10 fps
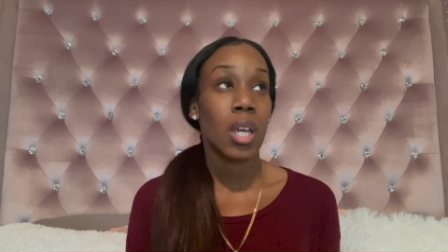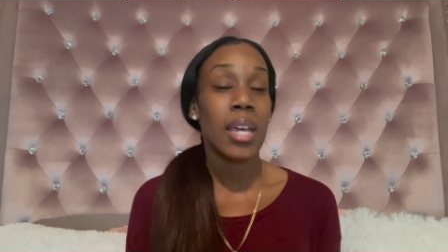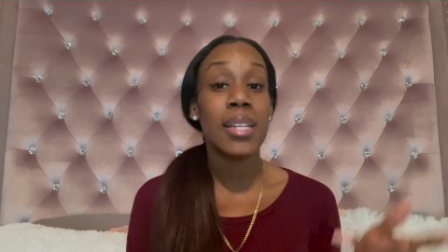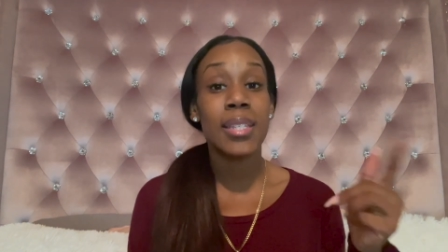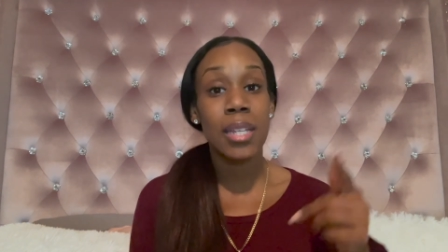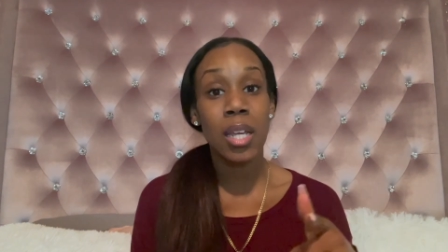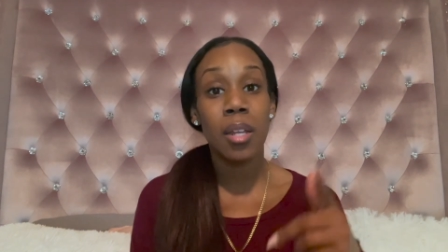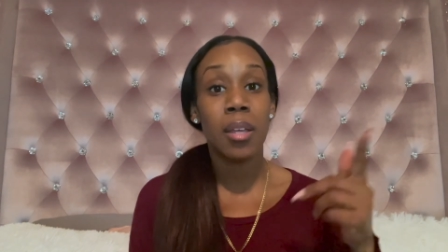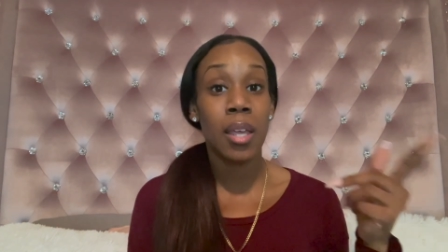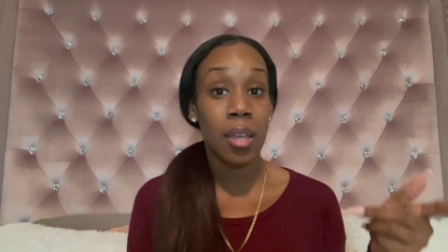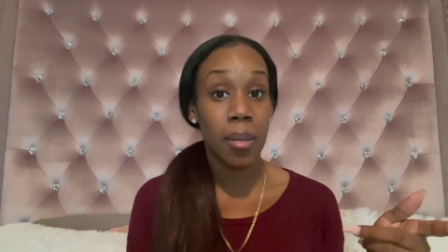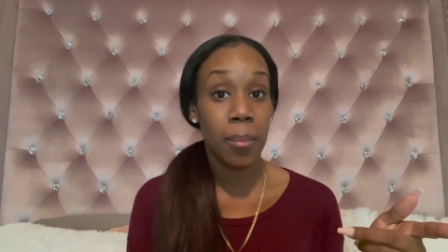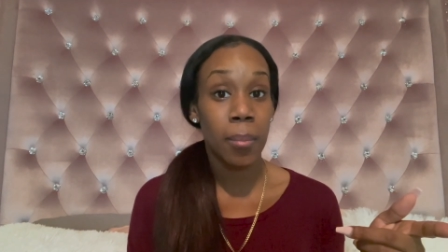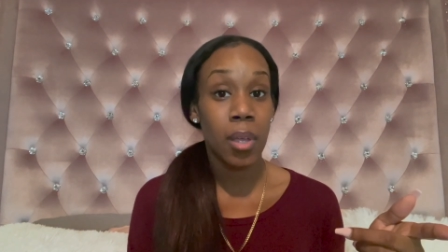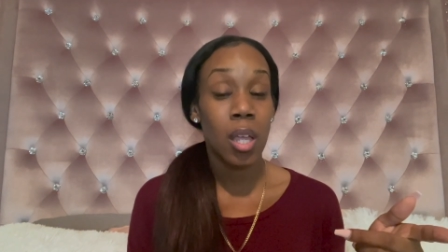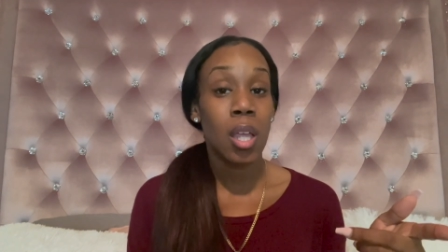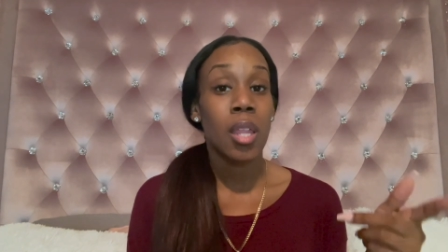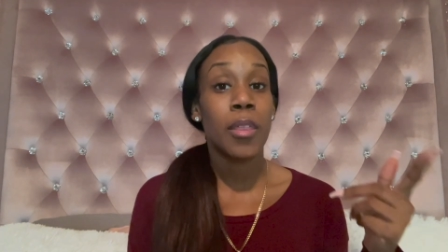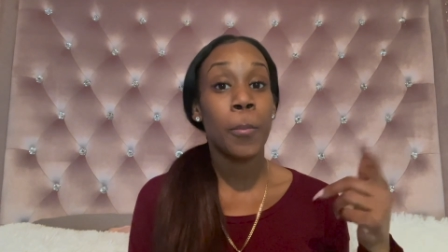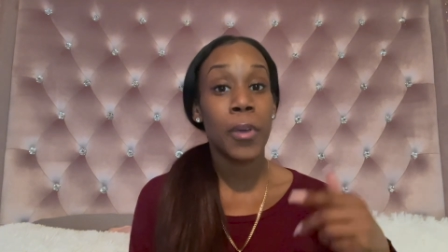He sent him
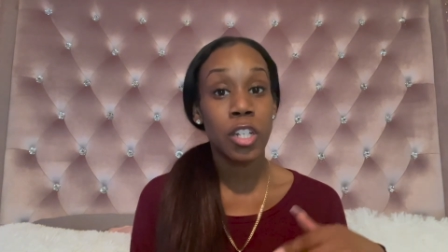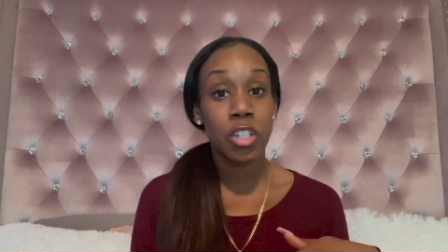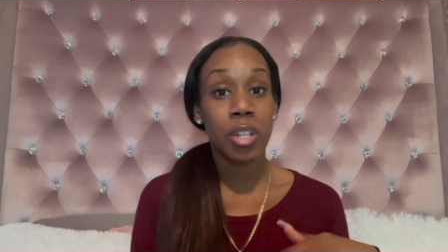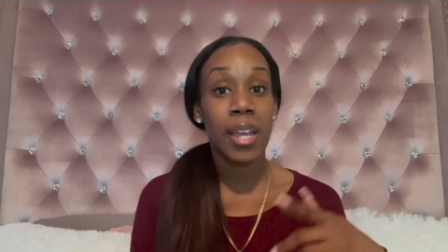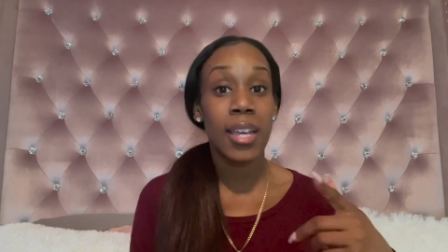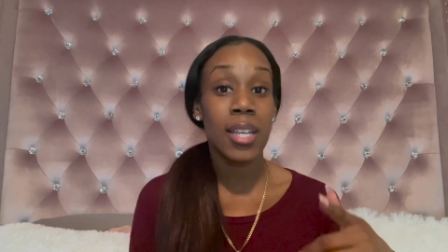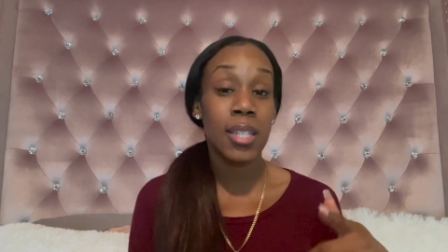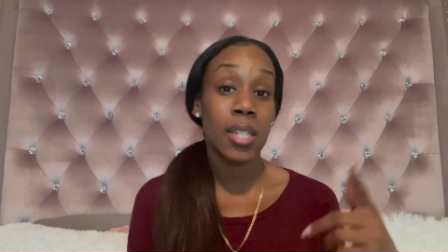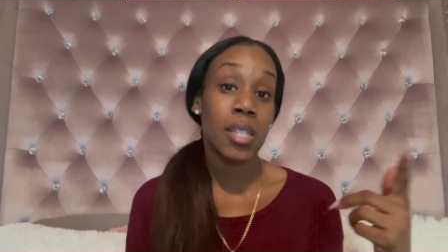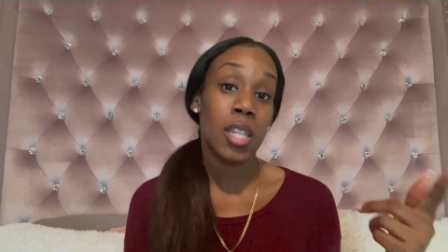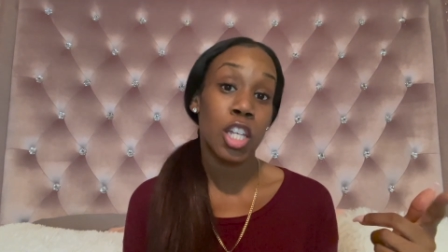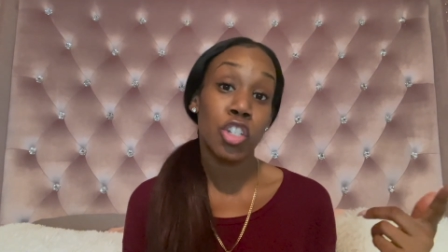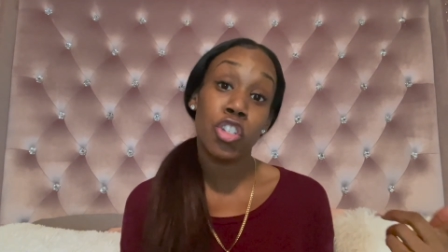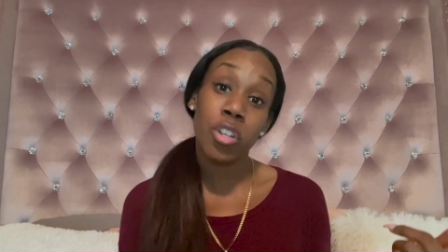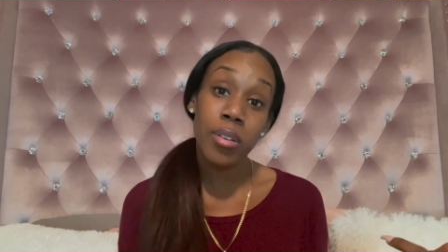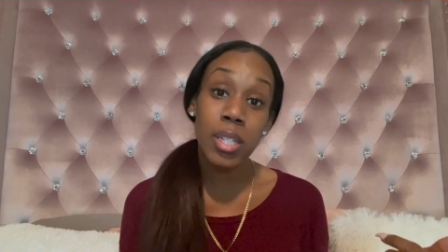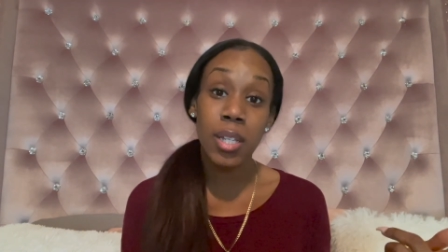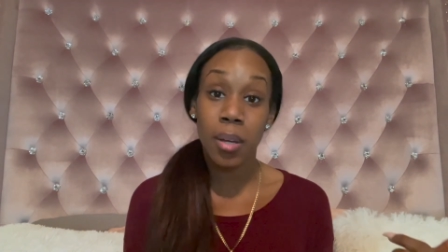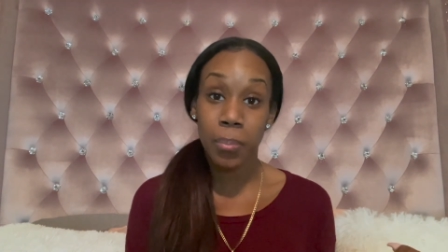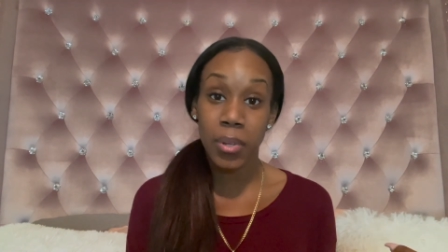the picture that he sent to the insurance
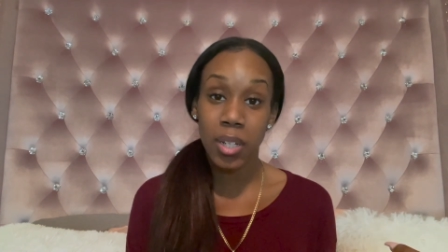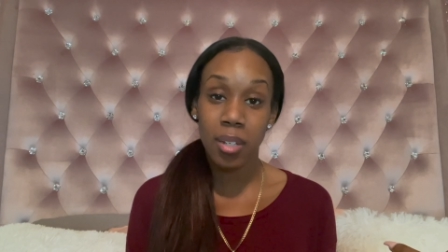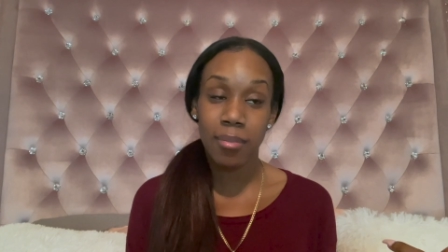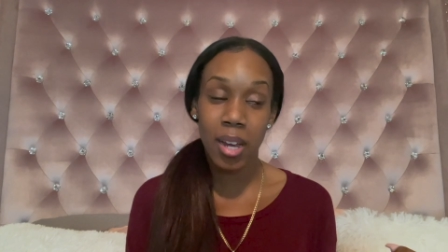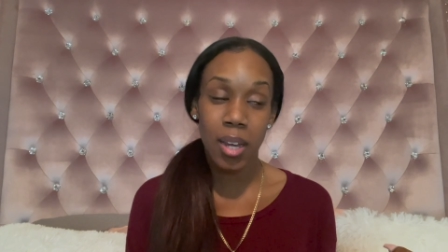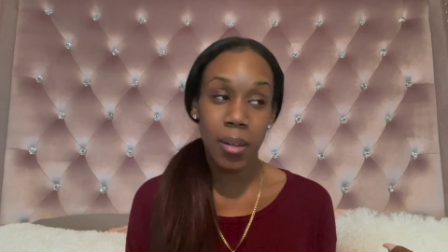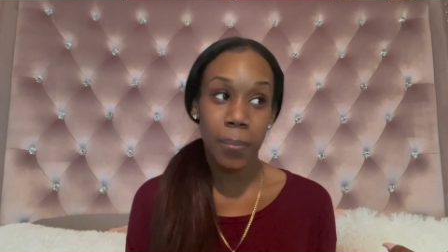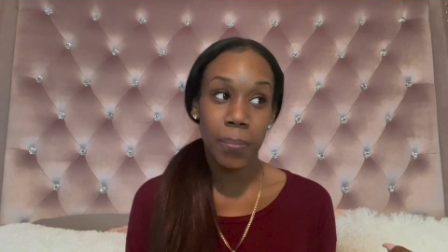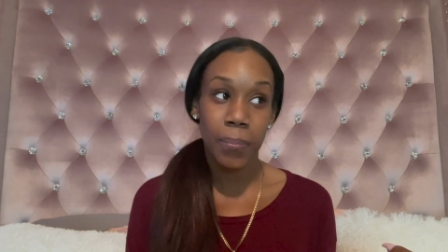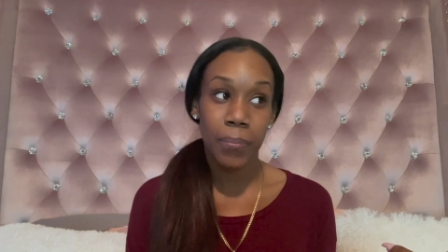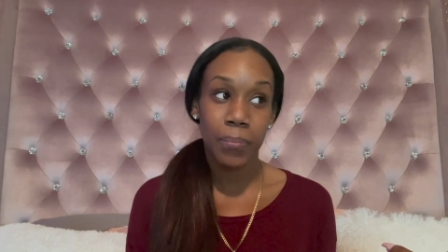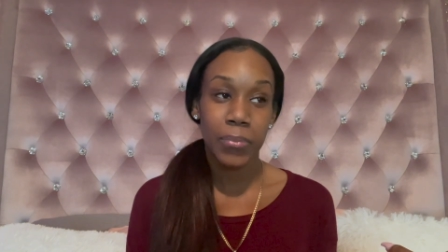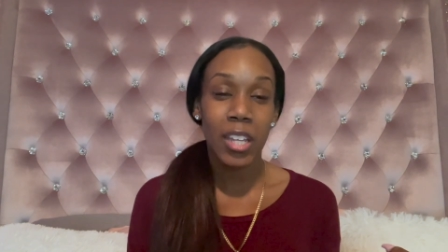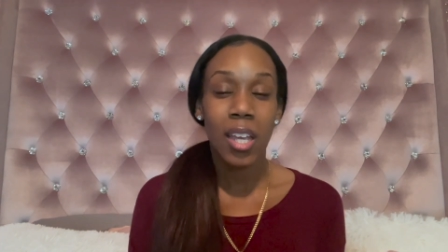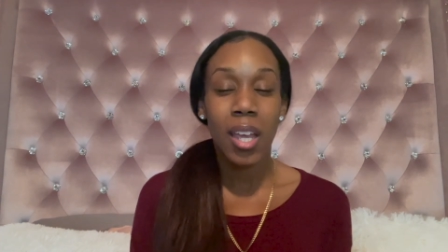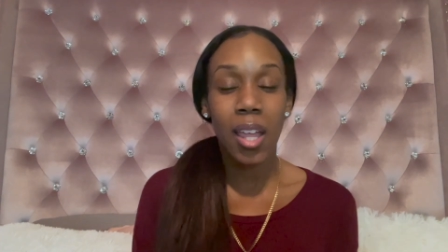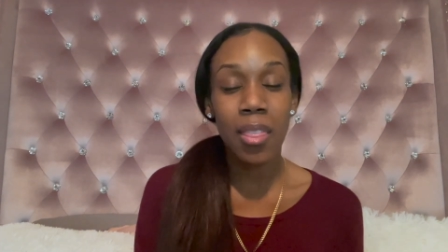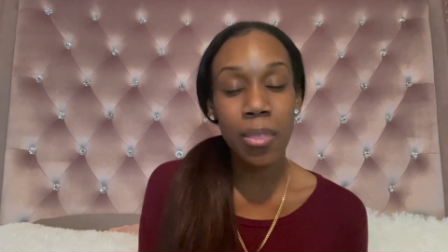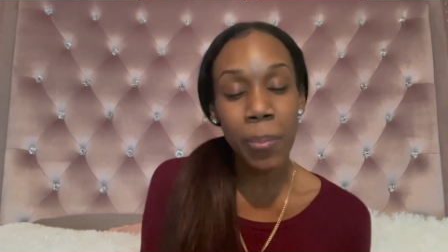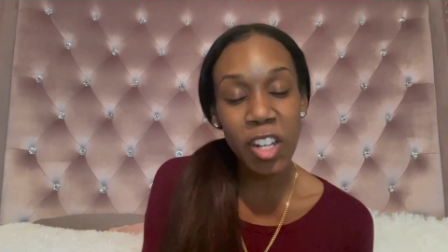company, right?
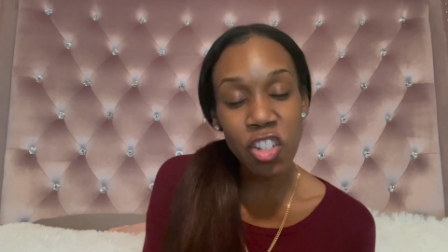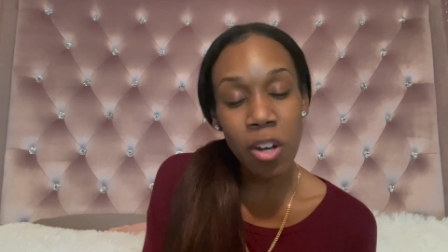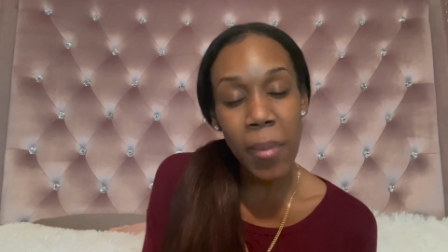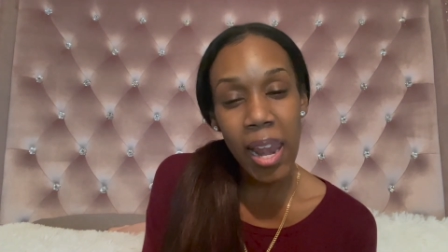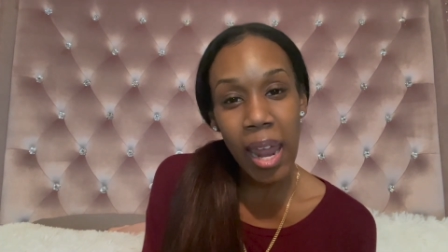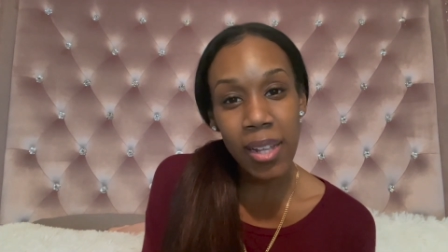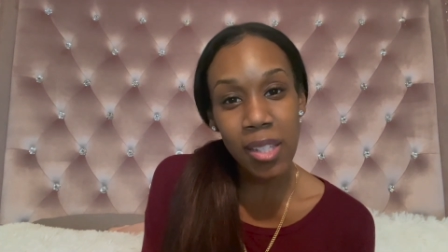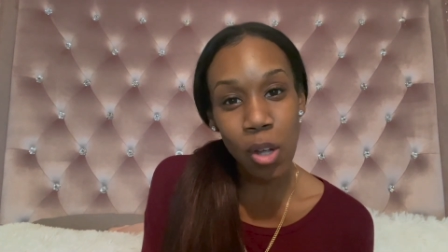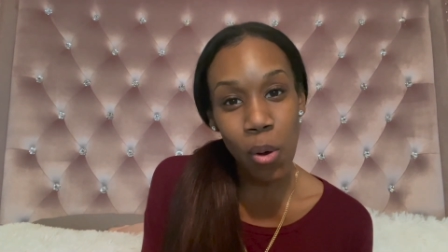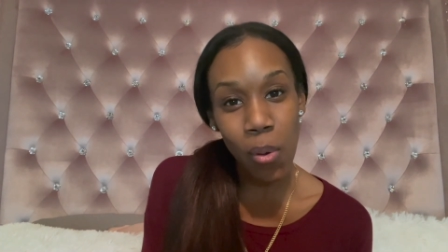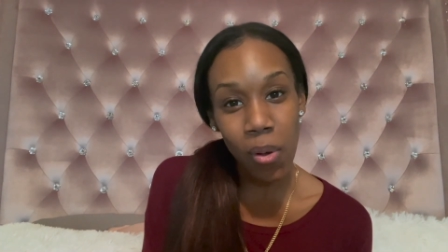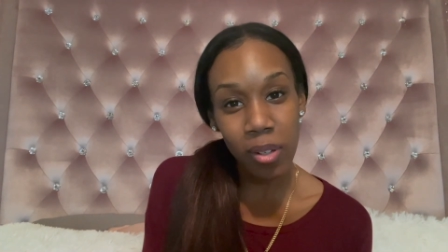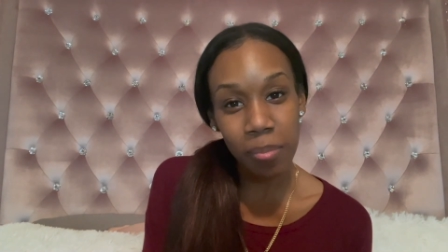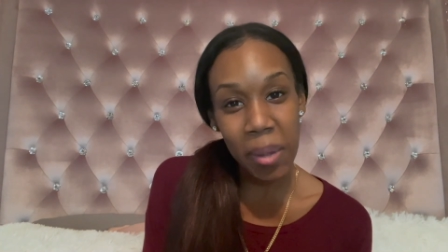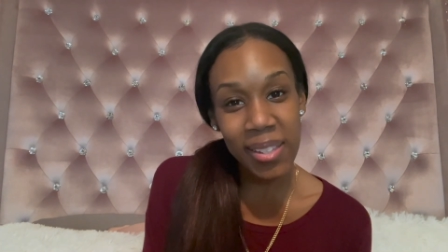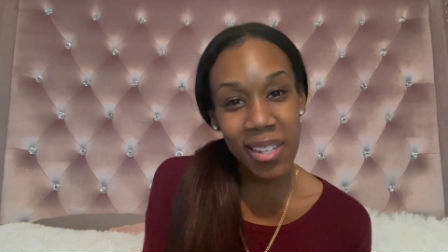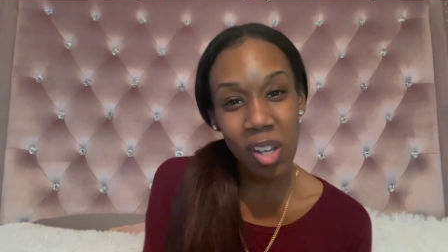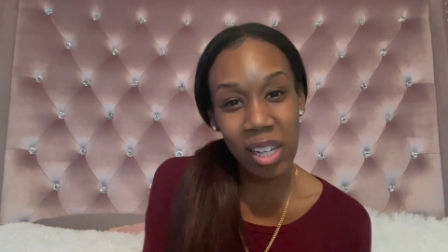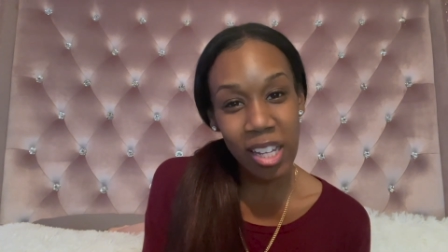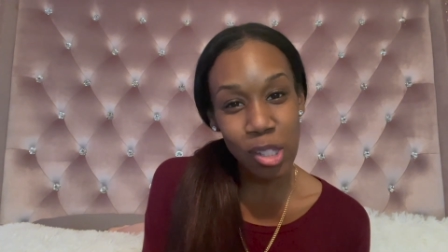In the picture, my lights are on. My
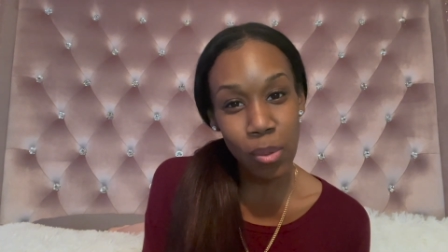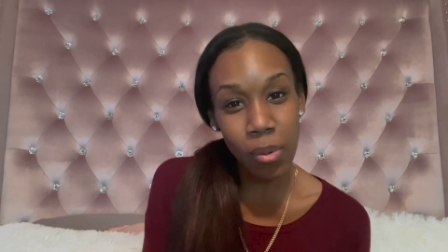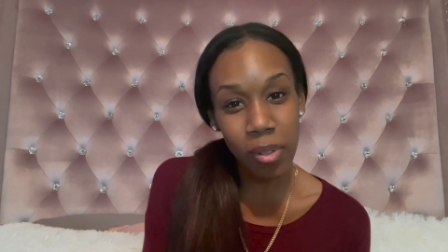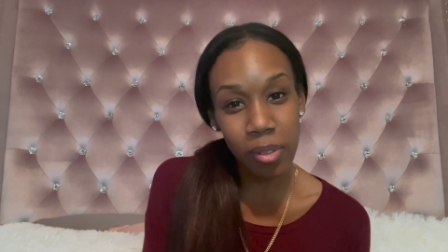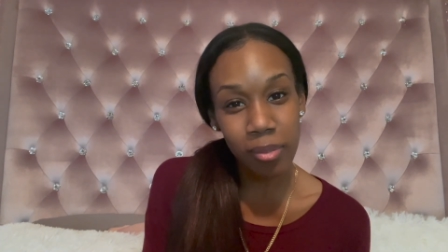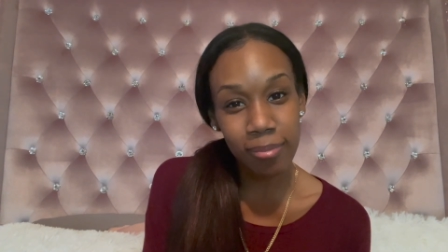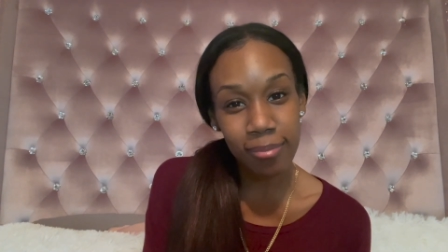tail lights are on.